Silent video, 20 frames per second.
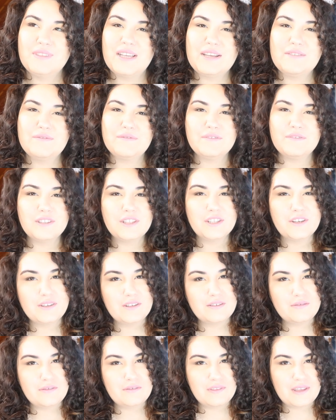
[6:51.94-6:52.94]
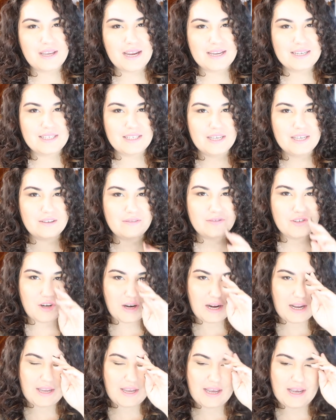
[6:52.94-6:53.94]
I flirted with the idea of
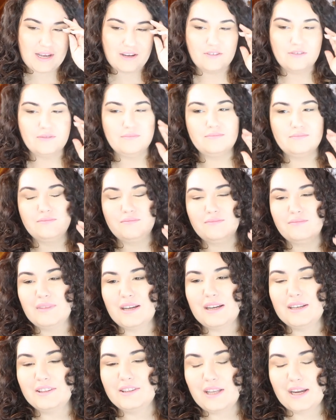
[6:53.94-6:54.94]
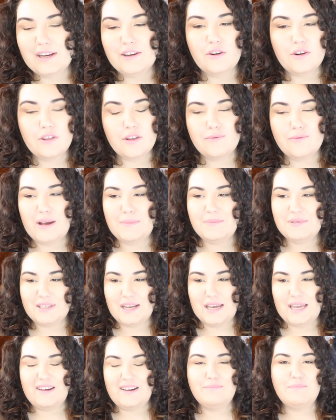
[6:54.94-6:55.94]
trying out. I, I go to their
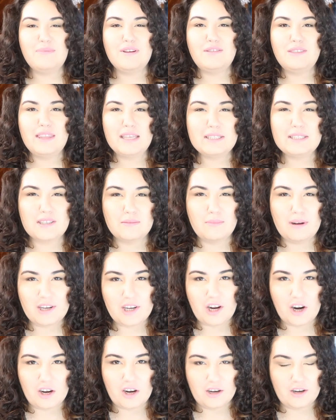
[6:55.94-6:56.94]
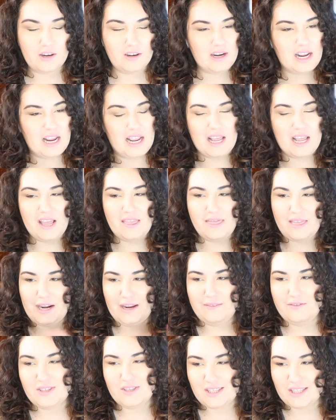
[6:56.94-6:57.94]
website, I've put things in my cart, and then
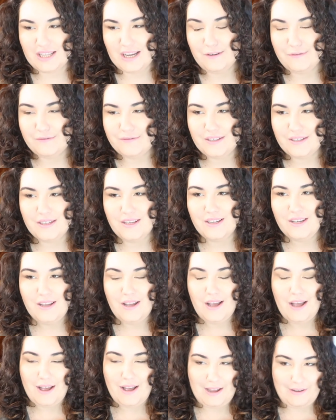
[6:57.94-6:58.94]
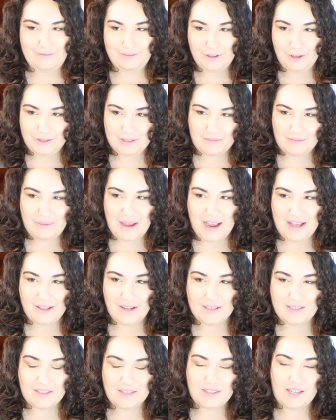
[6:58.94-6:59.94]
I've just left. I've looked at
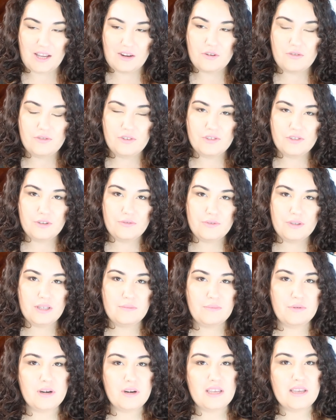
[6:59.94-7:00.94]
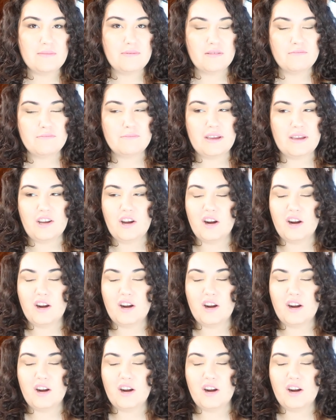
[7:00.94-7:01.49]
palettes and thought, oh, those look really pretty, put them in my